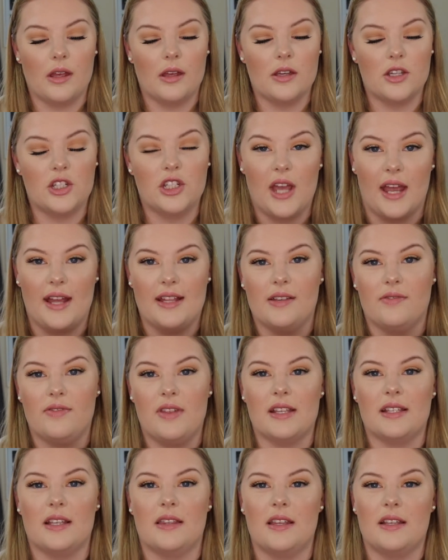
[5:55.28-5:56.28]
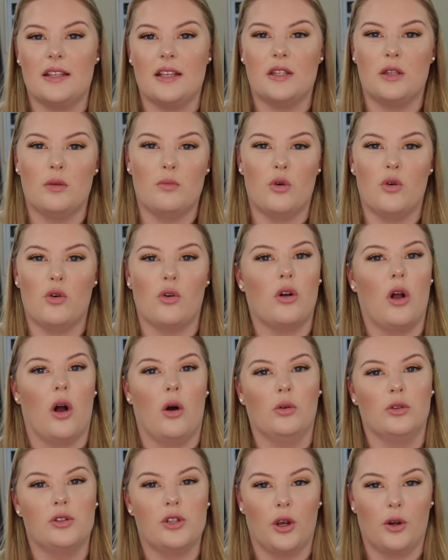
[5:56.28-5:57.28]
shades of this, and this is the more
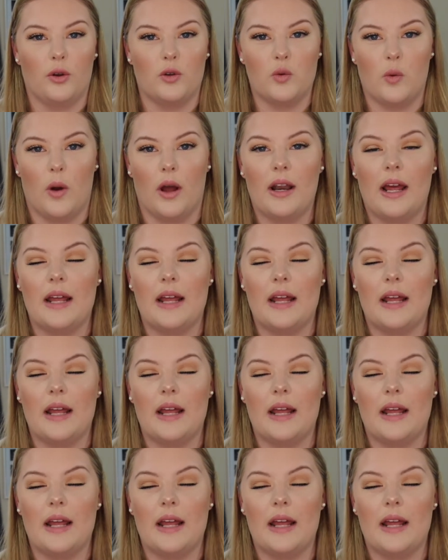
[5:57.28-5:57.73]
gold toned one.